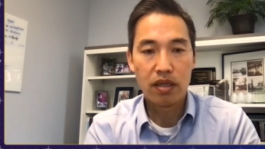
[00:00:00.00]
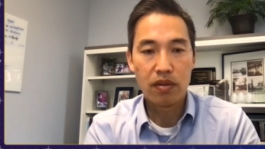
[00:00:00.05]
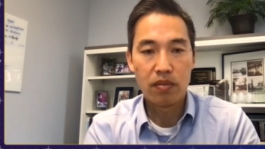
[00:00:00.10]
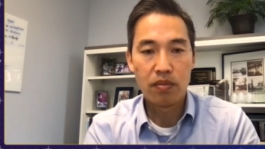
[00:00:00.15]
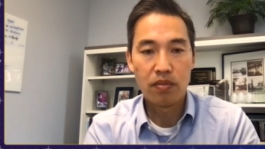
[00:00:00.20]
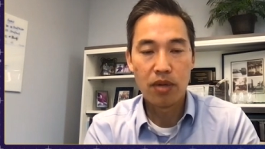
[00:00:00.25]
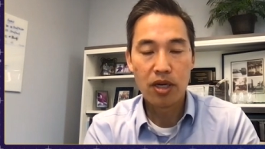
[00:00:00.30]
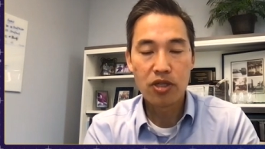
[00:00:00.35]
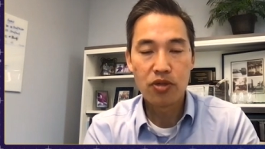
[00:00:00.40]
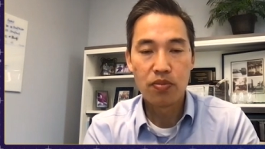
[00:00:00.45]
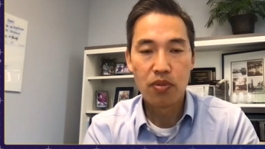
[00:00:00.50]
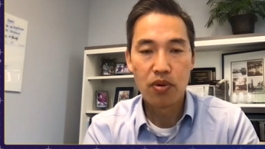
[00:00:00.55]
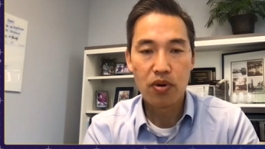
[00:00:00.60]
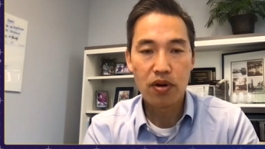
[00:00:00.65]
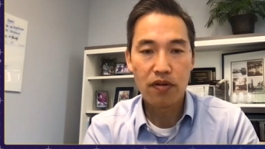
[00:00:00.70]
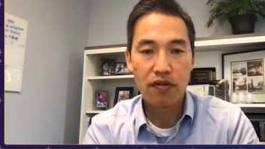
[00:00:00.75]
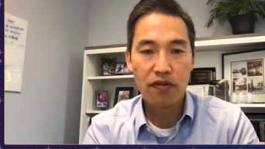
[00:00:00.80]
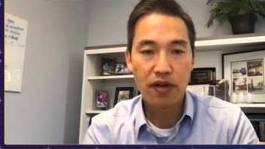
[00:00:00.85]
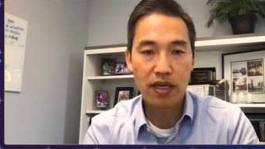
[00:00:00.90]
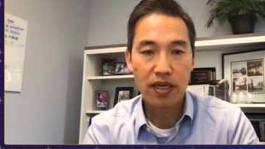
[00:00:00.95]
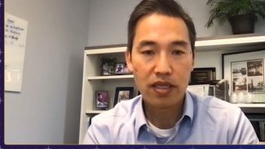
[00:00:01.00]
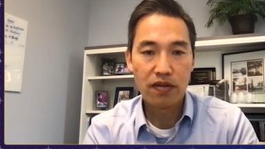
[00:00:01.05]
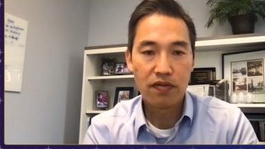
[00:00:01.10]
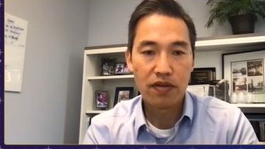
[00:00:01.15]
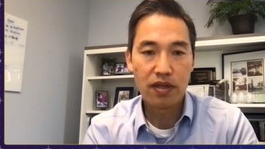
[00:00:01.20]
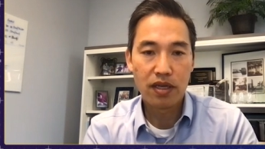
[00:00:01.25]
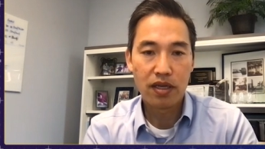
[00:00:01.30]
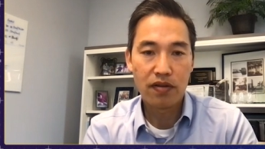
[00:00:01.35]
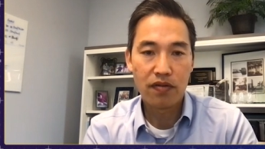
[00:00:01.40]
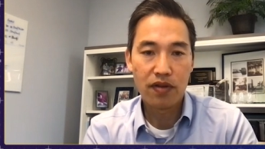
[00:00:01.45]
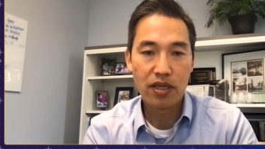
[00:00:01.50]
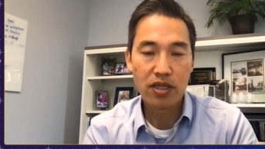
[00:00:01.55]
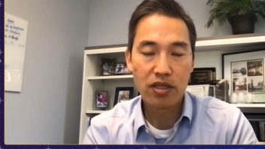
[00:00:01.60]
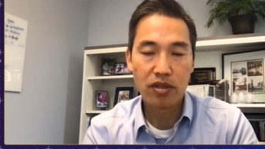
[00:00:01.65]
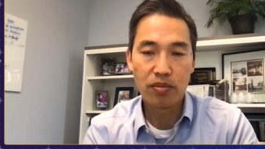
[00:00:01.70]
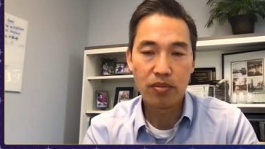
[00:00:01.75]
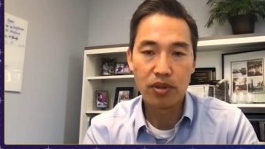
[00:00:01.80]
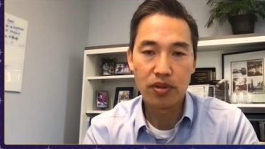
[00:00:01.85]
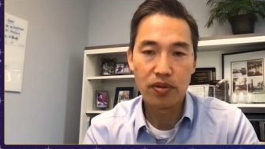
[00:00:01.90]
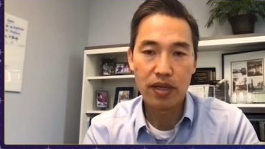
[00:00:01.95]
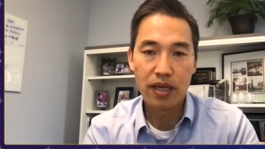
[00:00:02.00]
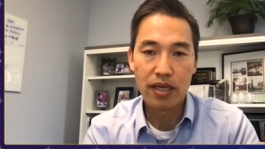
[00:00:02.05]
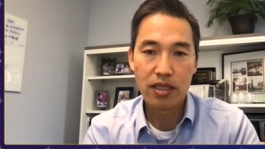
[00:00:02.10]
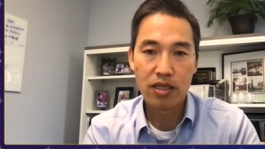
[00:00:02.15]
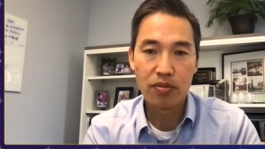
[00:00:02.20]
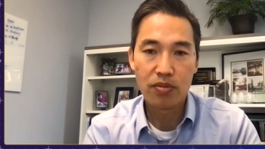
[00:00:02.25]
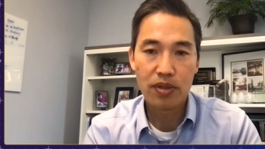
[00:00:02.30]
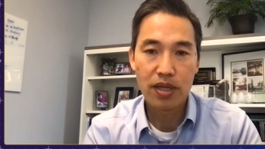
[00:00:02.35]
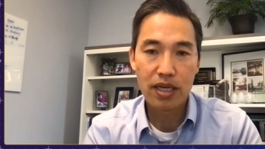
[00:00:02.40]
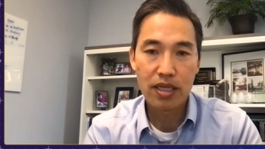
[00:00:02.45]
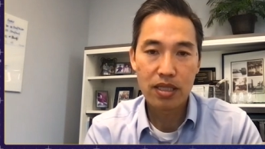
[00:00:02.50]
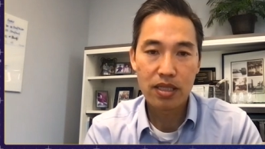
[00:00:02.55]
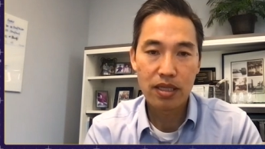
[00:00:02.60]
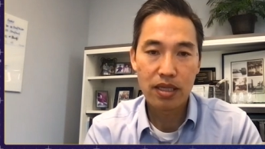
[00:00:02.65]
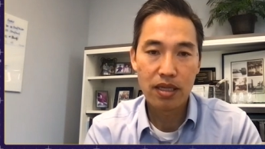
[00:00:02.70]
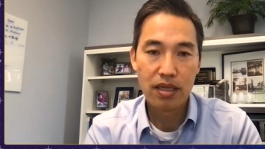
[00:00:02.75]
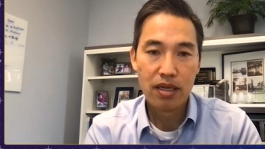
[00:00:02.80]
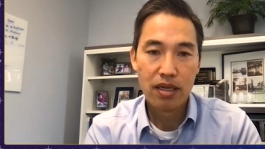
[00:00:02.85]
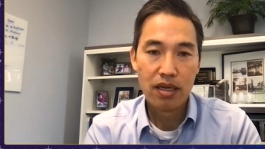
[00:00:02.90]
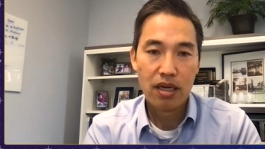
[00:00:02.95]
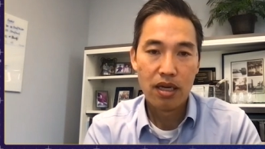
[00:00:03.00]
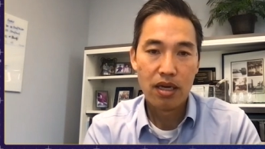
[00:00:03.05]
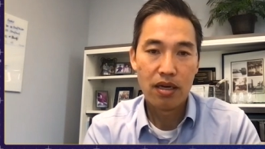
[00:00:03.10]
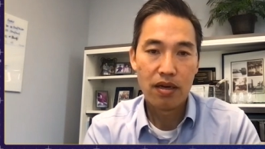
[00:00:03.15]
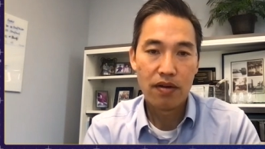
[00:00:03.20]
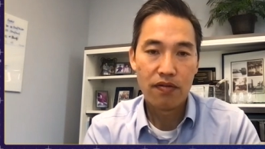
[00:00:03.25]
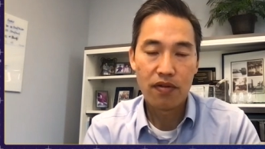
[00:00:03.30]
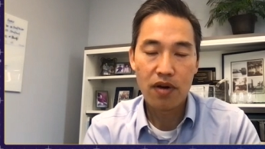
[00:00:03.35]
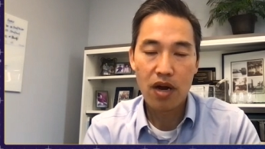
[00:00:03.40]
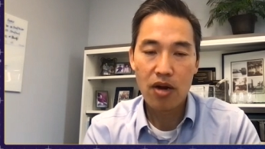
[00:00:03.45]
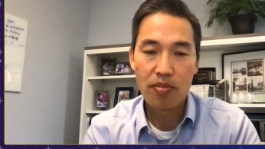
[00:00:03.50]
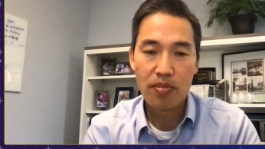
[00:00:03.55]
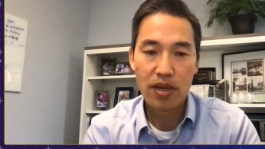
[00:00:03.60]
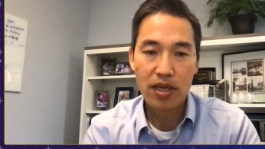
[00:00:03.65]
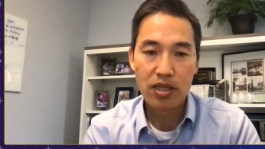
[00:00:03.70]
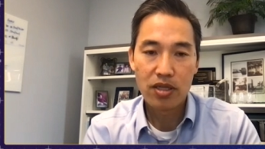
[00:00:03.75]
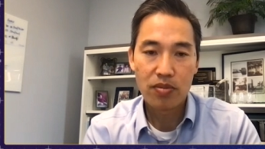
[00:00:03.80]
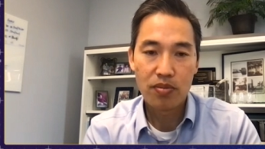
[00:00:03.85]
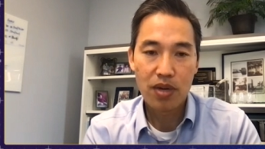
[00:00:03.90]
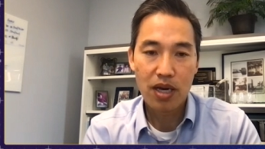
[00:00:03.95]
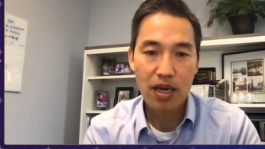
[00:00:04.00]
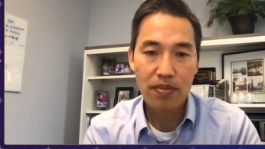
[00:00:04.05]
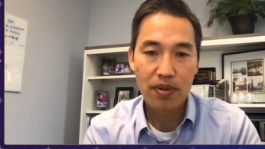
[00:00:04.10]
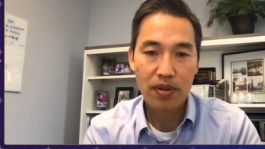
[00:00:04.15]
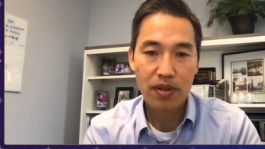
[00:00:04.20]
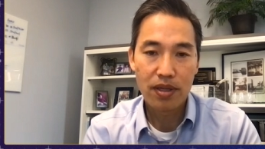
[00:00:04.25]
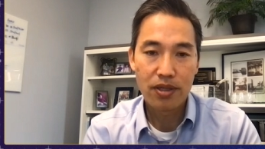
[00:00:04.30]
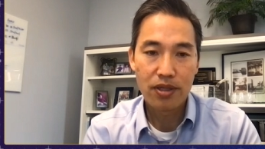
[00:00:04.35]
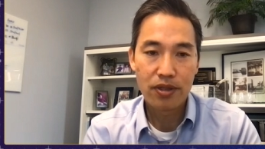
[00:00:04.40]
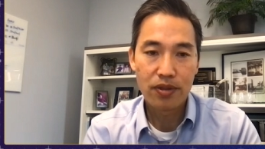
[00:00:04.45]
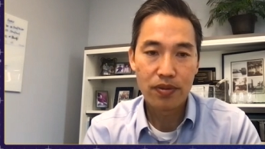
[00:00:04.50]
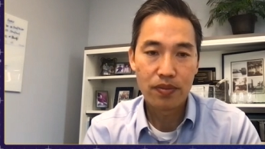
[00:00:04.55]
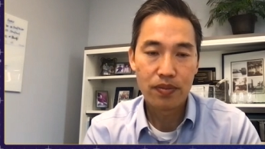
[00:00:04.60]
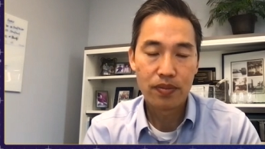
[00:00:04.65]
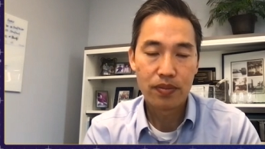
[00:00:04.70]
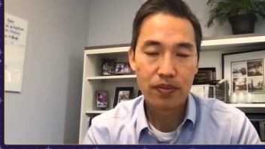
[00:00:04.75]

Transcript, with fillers: much more effective than conventional balloon angioplasty uh, for our patient population.